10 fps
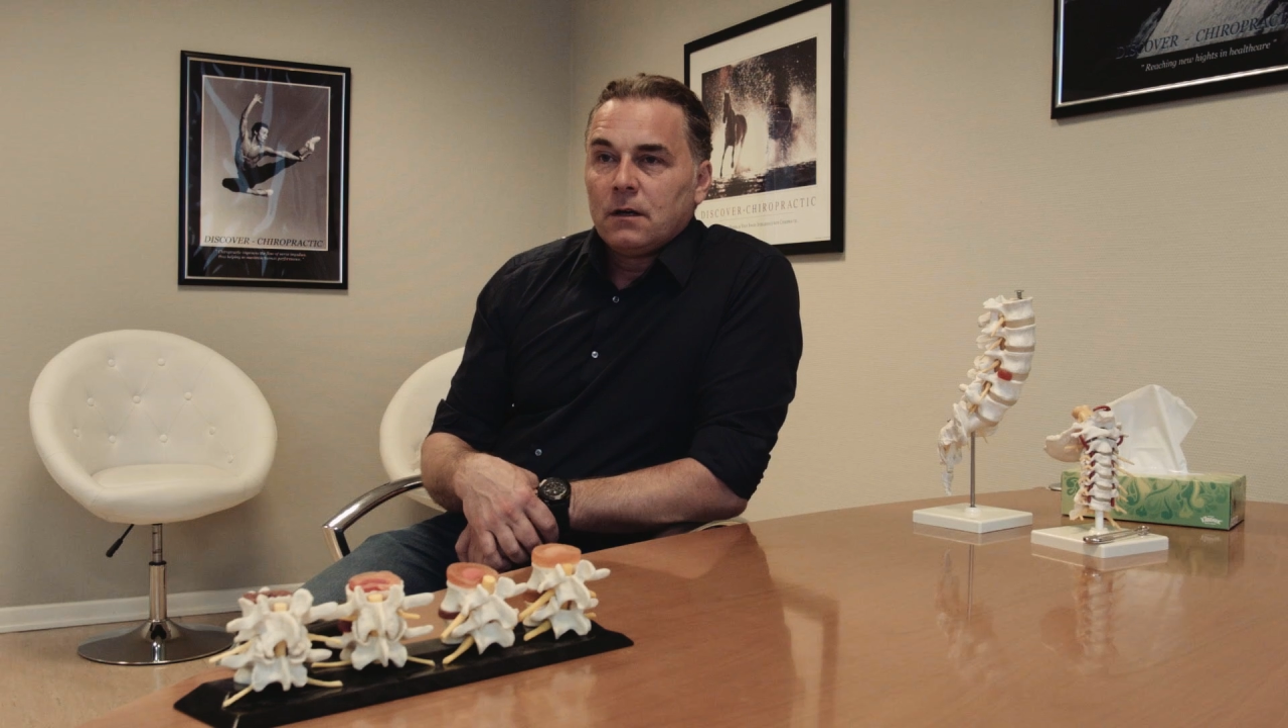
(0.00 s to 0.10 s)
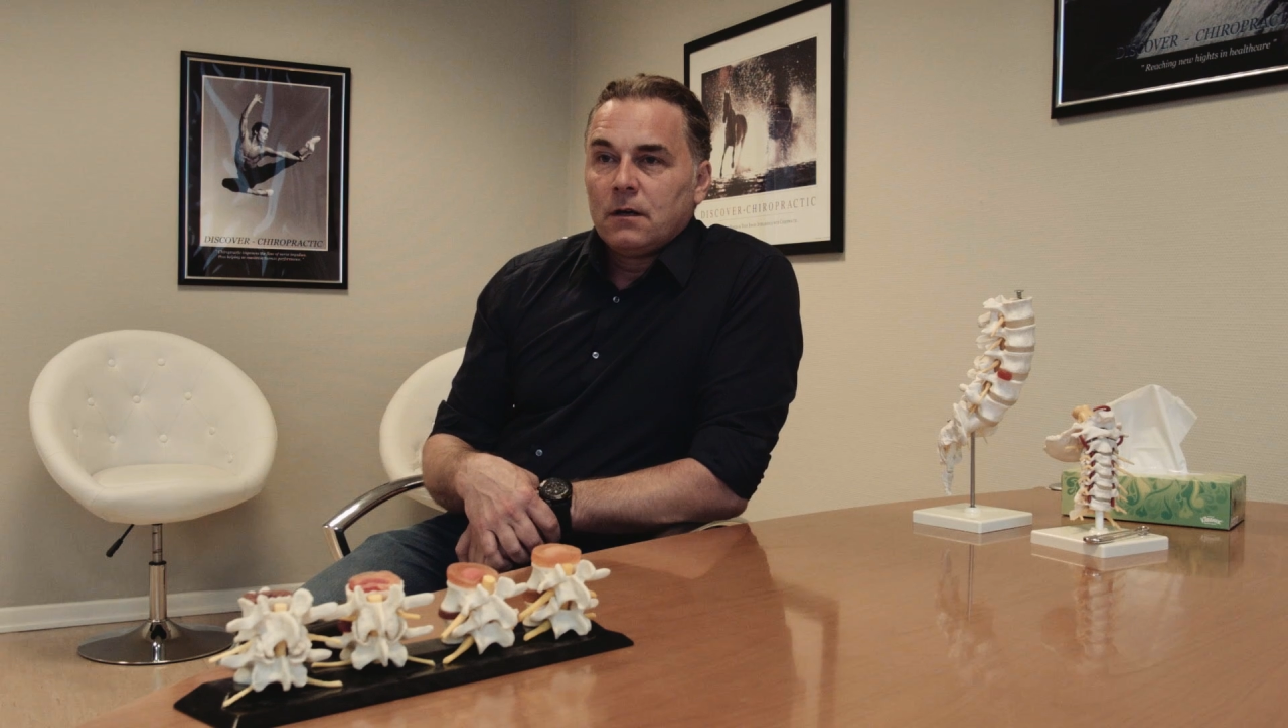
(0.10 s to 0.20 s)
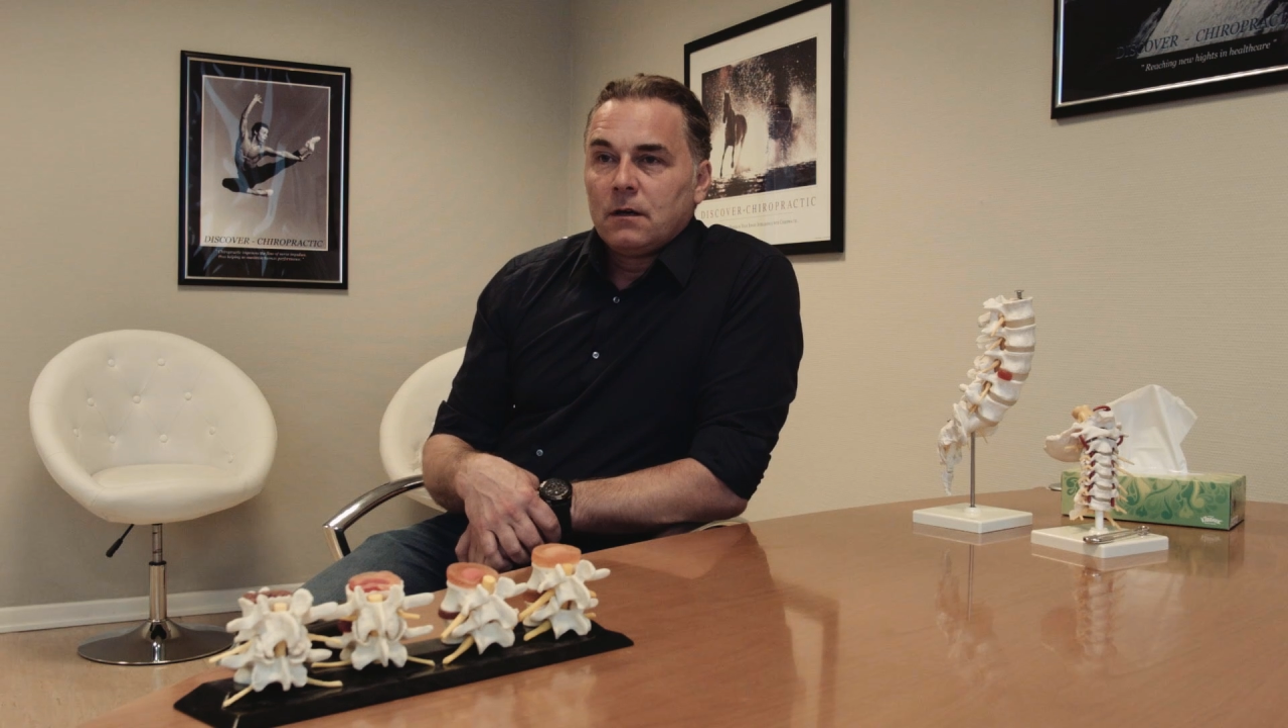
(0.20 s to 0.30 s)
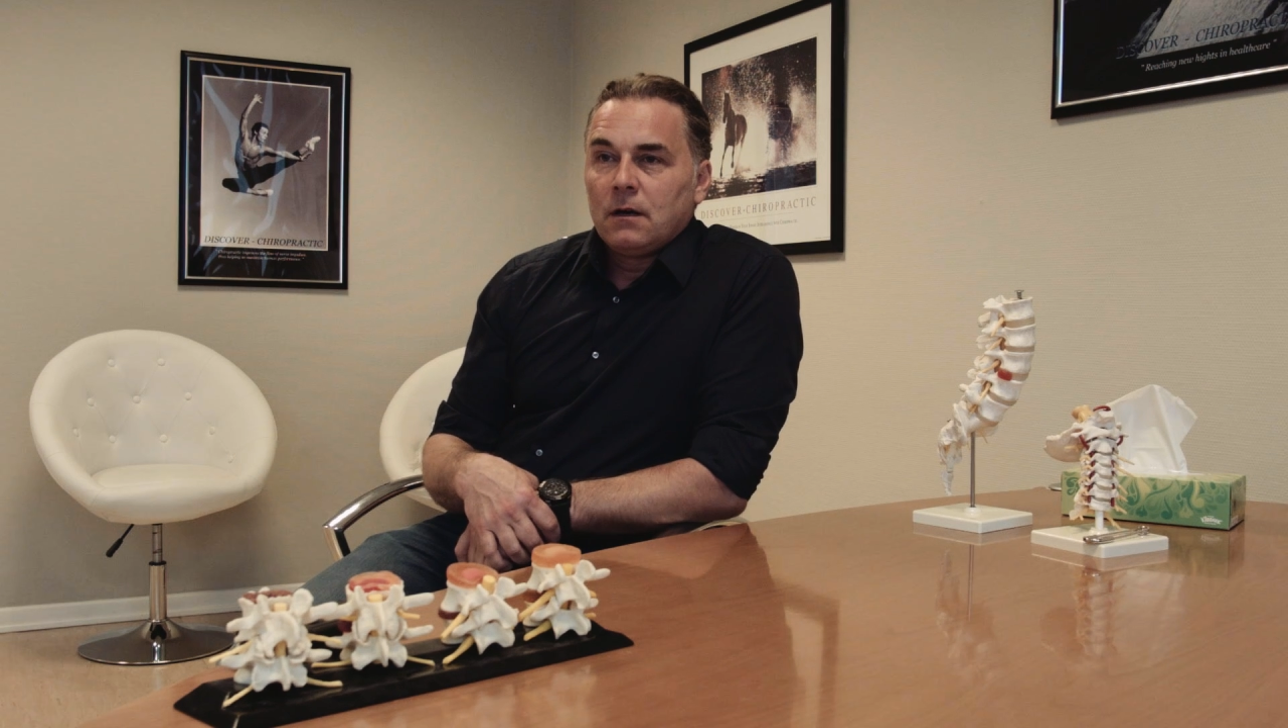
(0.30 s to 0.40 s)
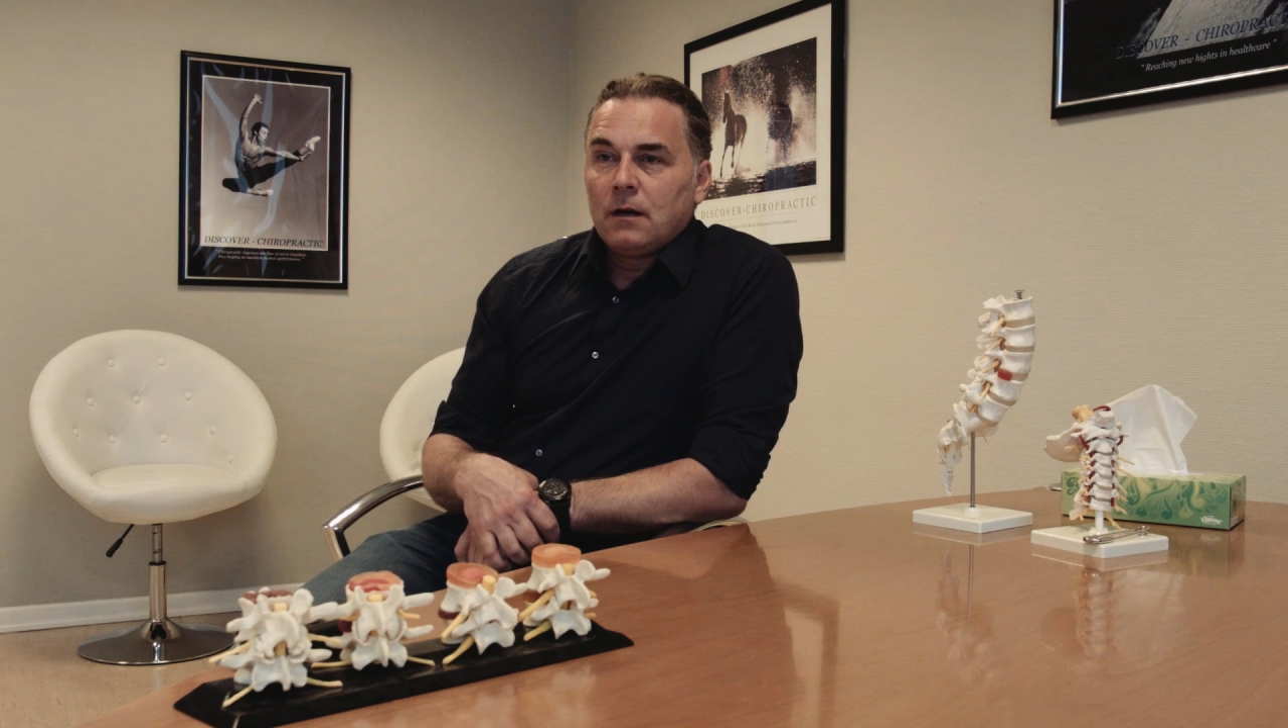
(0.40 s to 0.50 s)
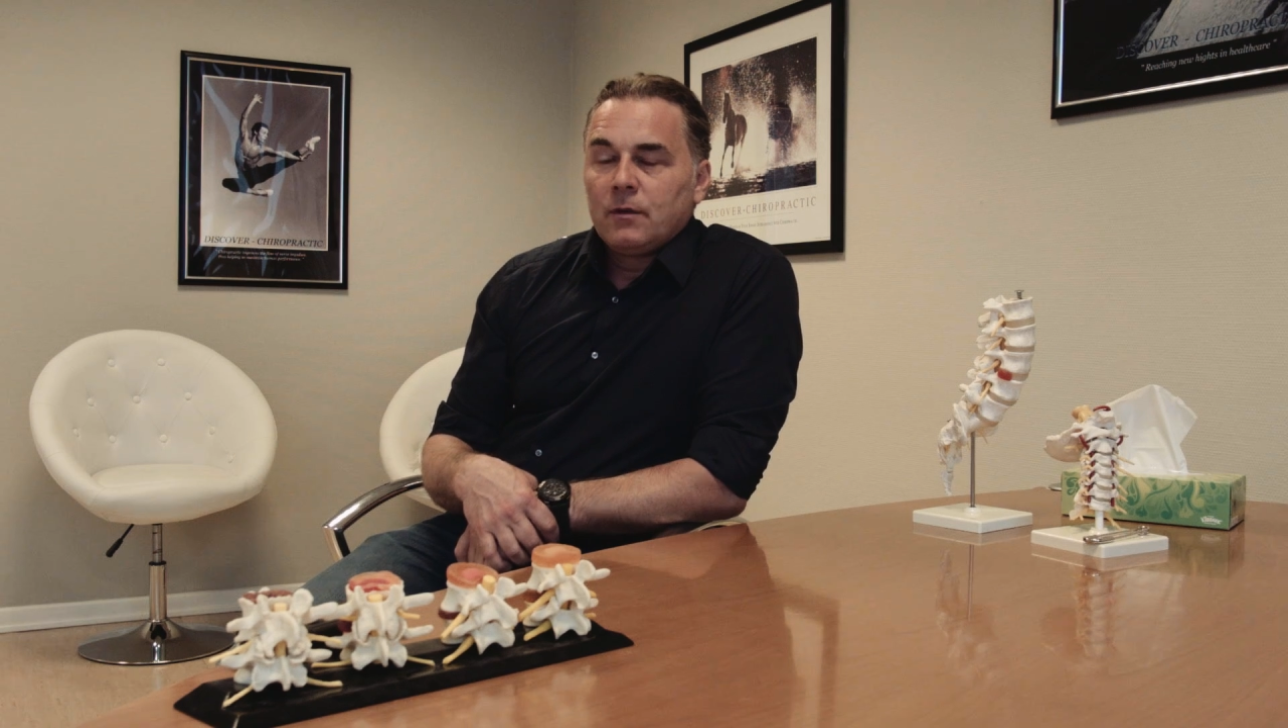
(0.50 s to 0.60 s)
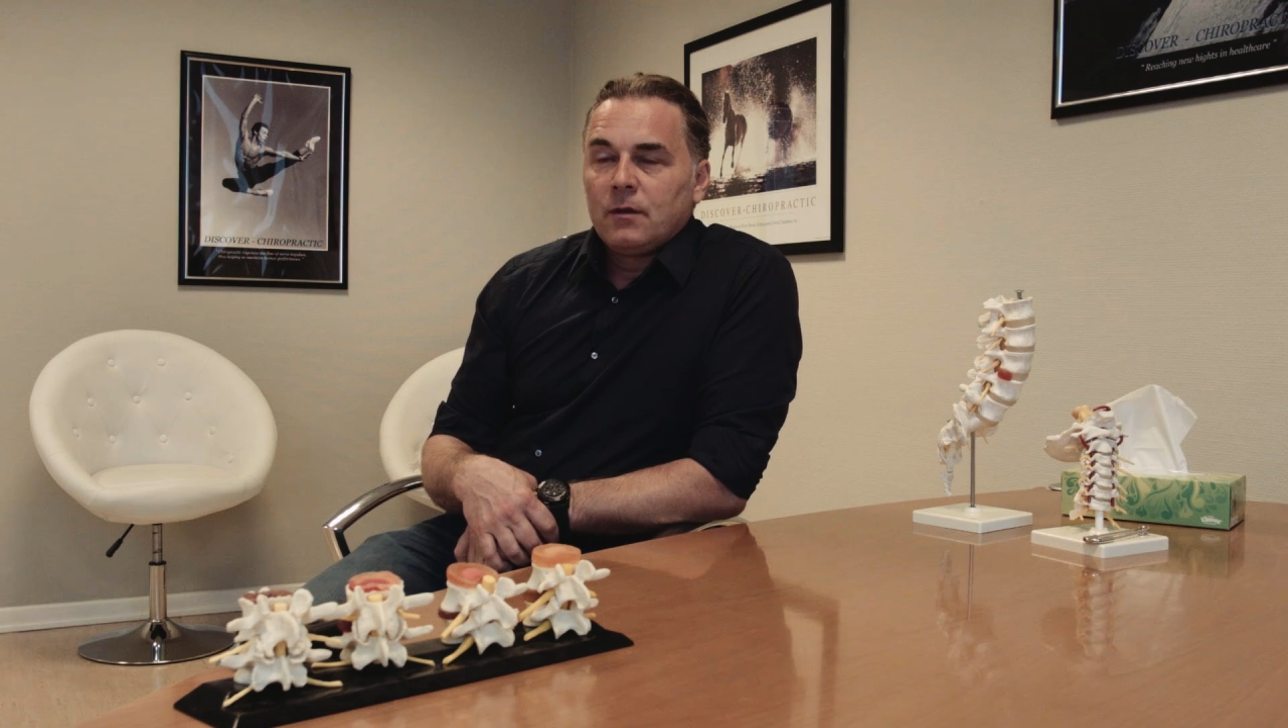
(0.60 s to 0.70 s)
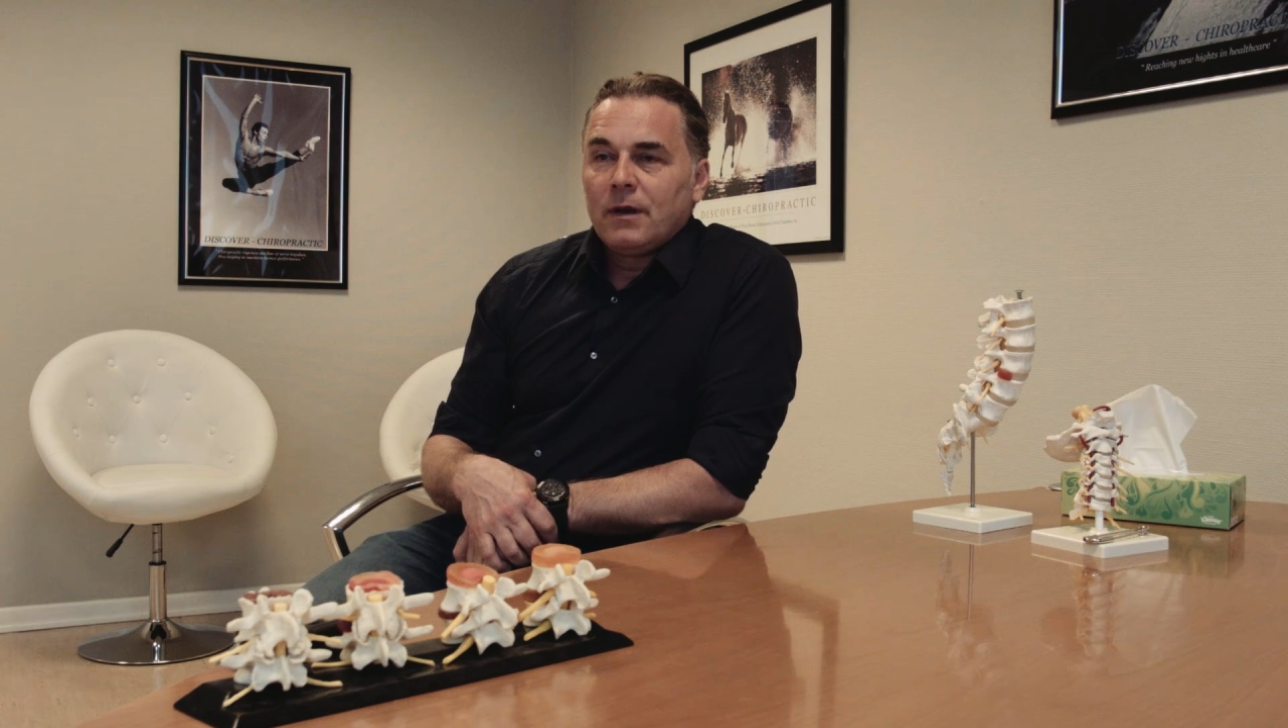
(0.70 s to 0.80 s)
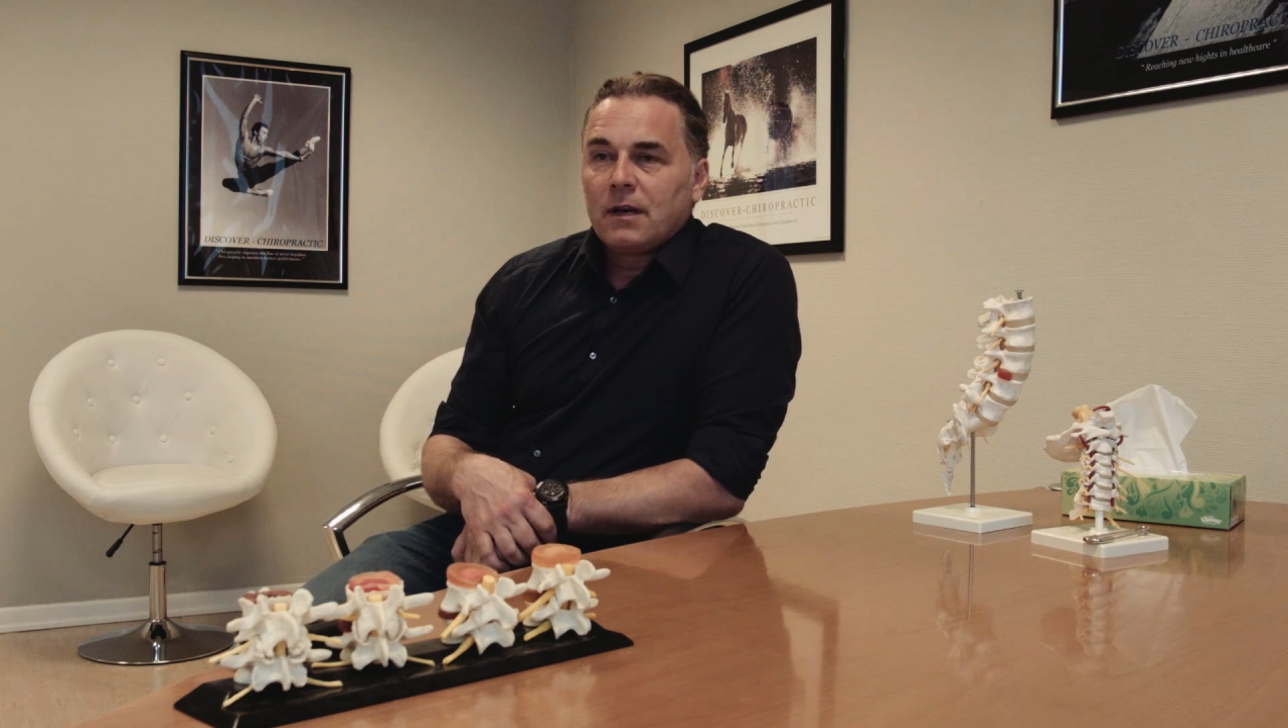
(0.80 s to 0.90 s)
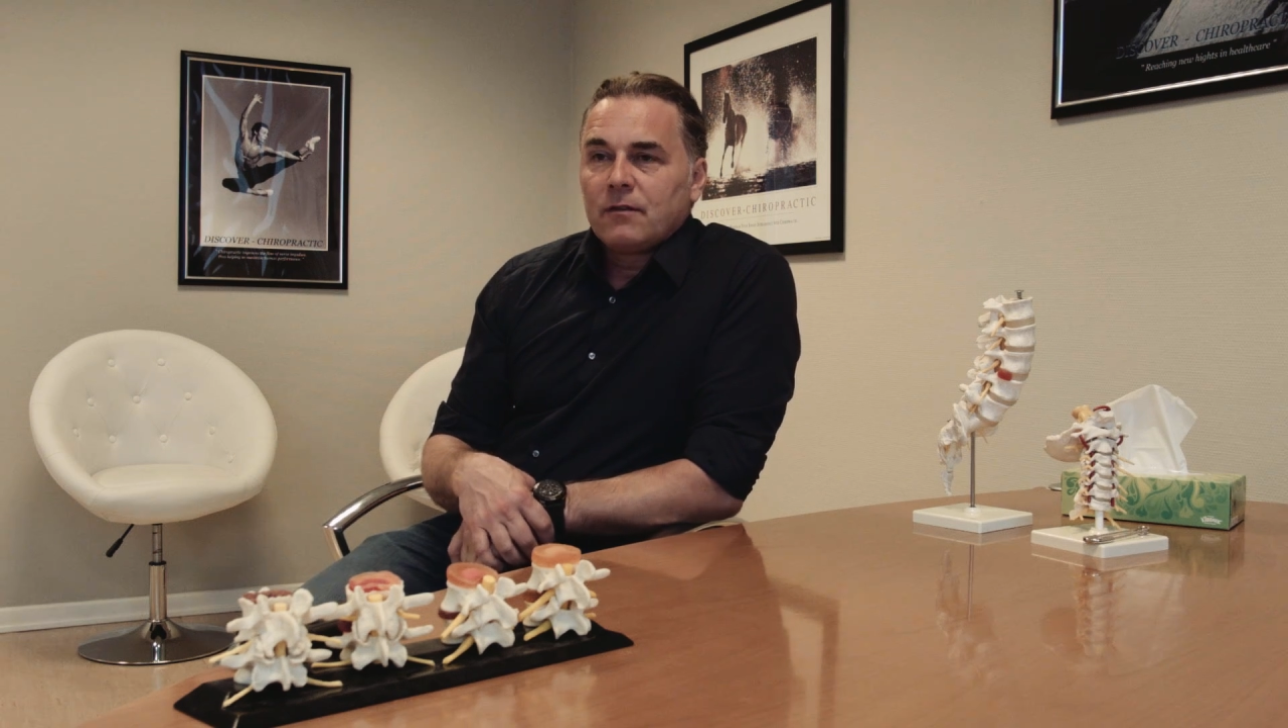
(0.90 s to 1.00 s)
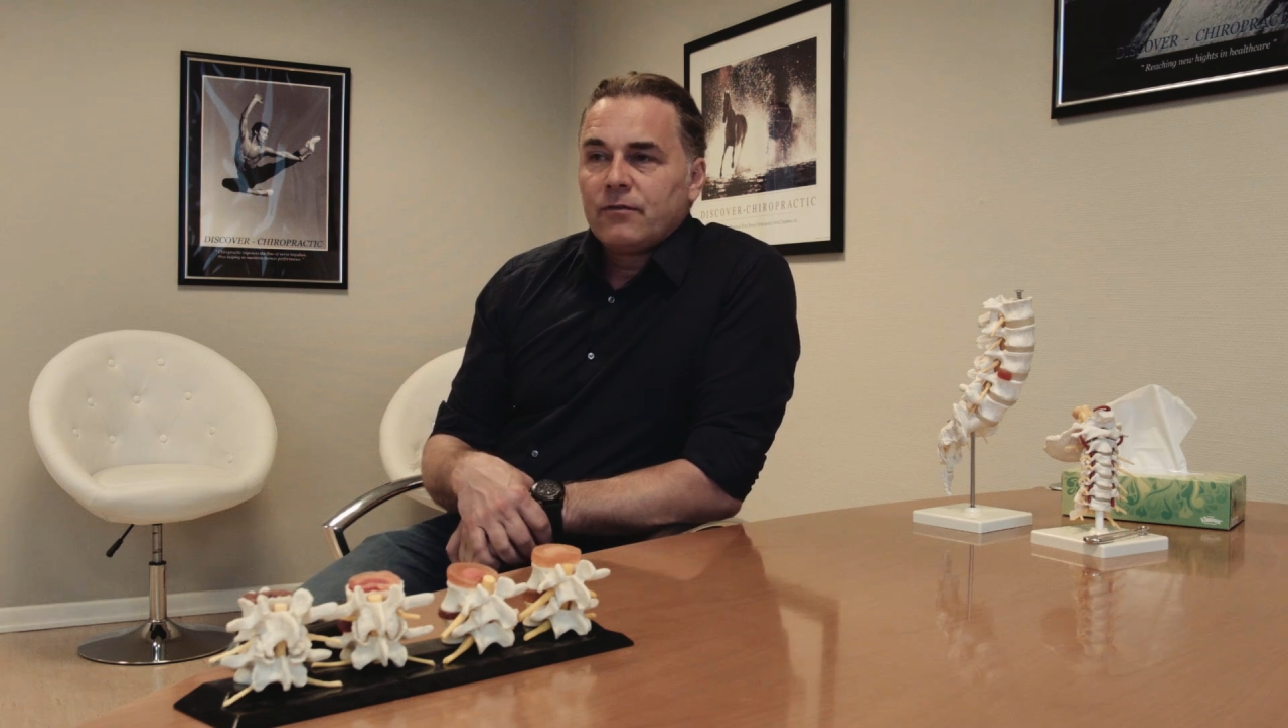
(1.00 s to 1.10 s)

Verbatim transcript: Uh, I'm in the medical